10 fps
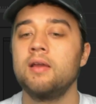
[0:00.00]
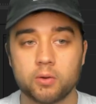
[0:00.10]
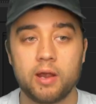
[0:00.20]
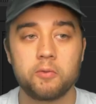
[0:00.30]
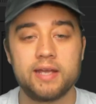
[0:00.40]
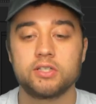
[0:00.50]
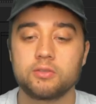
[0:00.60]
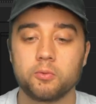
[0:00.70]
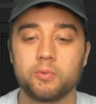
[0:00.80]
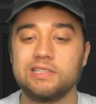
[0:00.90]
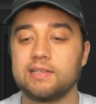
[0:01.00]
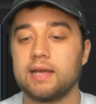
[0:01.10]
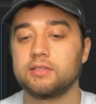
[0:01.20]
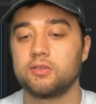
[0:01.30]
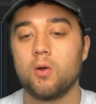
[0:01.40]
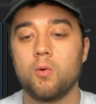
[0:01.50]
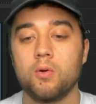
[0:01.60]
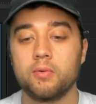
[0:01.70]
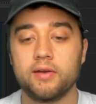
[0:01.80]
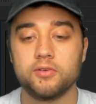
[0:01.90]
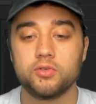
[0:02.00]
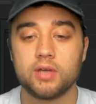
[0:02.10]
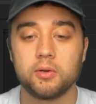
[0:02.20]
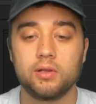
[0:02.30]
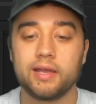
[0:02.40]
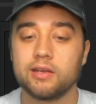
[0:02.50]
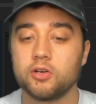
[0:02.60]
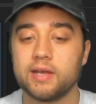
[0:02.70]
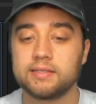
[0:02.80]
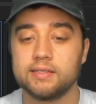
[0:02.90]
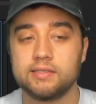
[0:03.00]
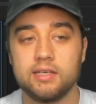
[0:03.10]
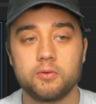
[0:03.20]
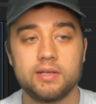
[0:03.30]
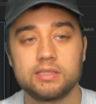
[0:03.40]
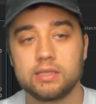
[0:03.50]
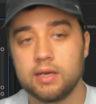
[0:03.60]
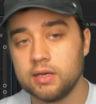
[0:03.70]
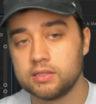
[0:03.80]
It's a great way just to reset. So whenever you double click in your nested sequence,